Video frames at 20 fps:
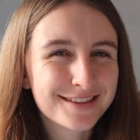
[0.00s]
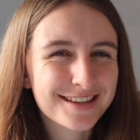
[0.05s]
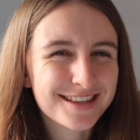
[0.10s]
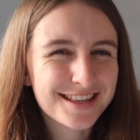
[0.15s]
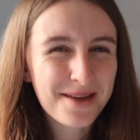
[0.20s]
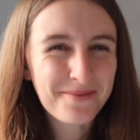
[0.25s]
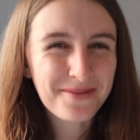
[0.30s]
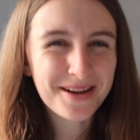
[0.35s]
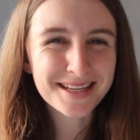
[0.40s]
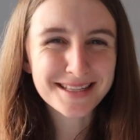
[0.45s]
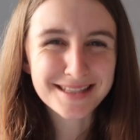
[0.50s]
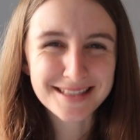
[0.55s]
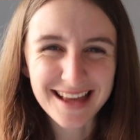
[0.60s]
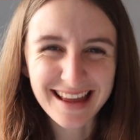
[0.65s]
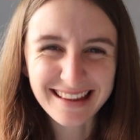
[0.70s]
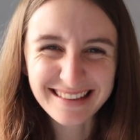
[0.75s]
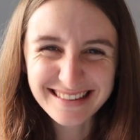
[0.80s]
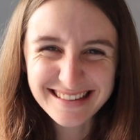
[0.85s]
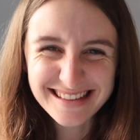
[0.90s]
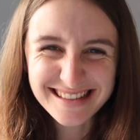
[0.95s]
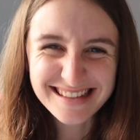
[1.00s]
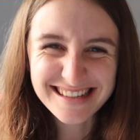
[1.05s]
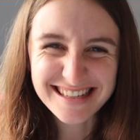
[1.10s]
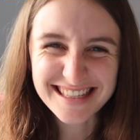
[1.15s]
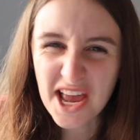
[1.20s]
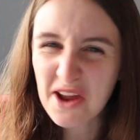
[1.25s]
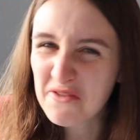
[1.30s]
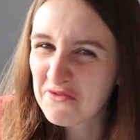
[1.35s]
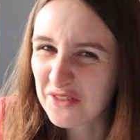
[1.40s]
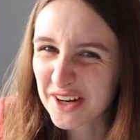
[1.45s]
Does that make sense? Does
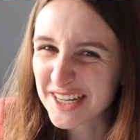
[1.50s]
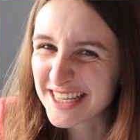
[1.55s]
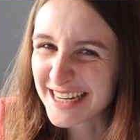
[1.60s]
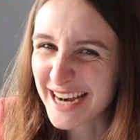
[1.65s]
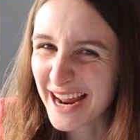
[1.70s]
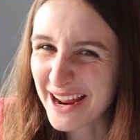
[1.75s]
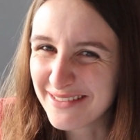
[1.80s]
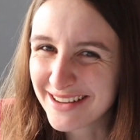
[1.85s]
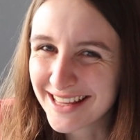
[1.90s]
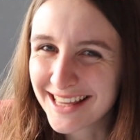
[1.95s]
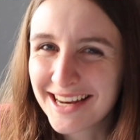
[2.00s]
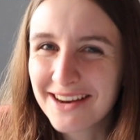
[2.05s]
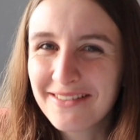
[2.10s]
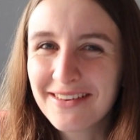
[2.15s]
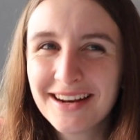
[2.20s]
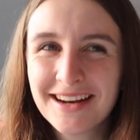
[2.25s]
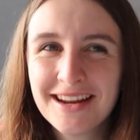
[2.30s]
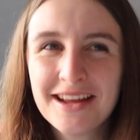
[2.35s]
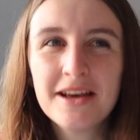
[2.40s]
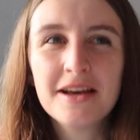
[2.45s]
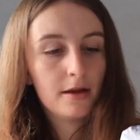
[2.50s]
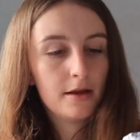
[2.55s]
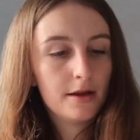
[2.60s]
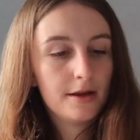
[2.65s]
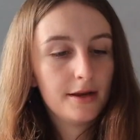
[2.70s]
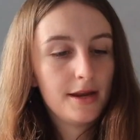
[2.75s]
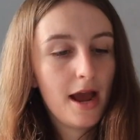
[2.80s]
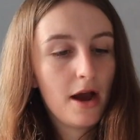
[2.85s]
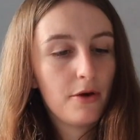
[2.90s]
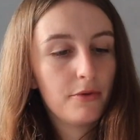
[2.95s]
that resonate with anyone?
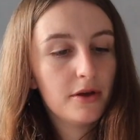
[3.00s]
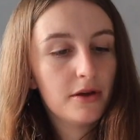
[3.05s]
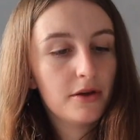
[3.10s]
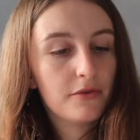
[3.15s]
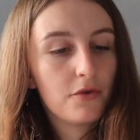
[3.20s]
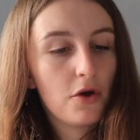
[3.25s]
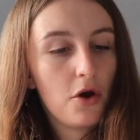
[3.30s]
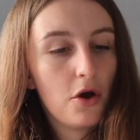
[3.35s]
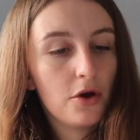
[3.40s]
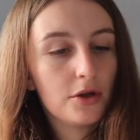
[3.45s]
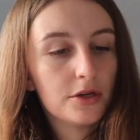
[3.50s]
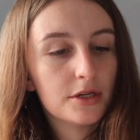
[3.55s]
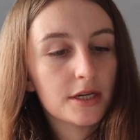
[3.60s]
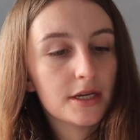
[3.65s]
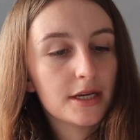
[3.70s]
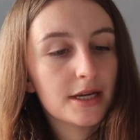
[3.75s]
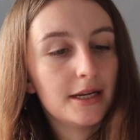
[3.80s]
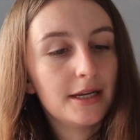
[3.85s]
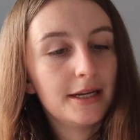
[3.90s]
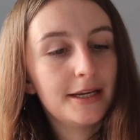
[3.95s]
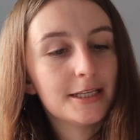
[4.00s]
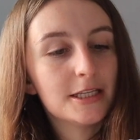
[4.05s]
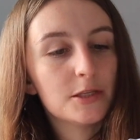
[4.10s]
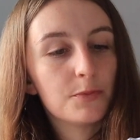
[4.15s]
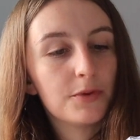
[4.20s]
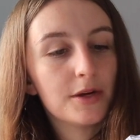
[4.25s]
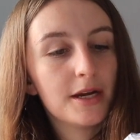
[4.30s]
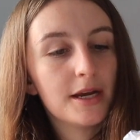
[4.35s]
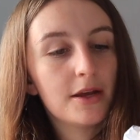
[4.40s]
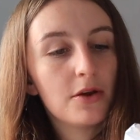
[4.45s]
Now we have got Clear
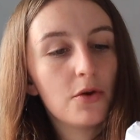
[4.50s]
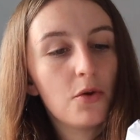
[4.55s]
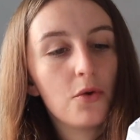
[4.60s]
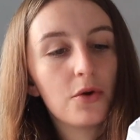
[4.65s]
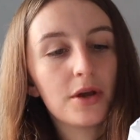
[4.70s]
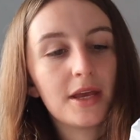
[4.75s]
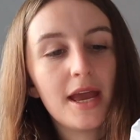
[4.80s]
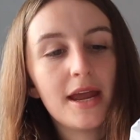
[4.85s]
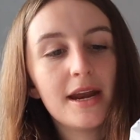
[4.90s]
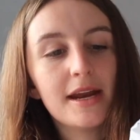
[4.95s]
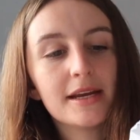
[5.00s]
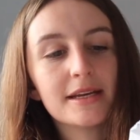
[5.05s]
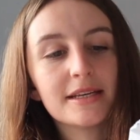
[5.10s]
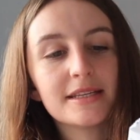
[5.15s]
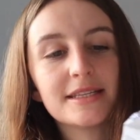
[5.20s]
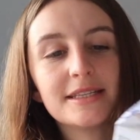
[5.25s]
Spring organic